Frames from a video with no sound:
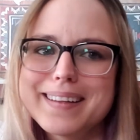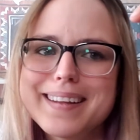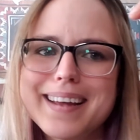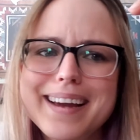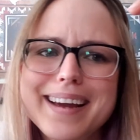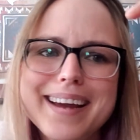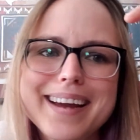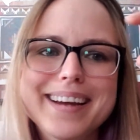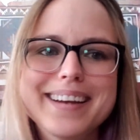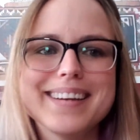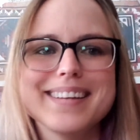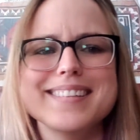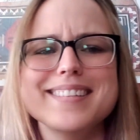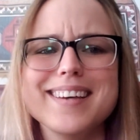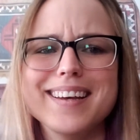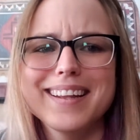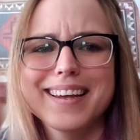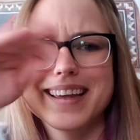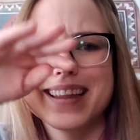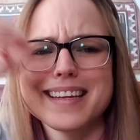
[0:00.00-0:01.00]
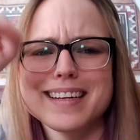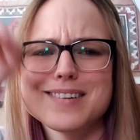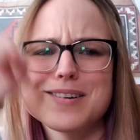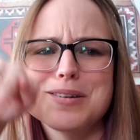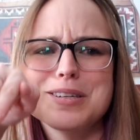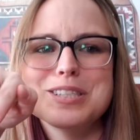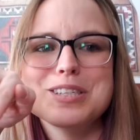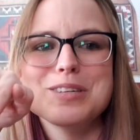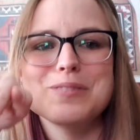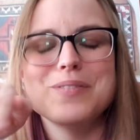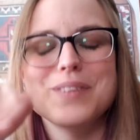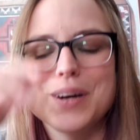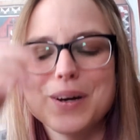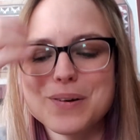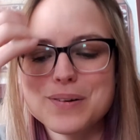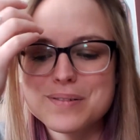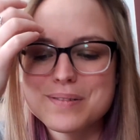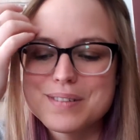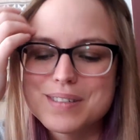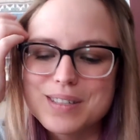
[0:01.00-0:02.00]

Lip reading: light, and it's got like a thing to hold your phone.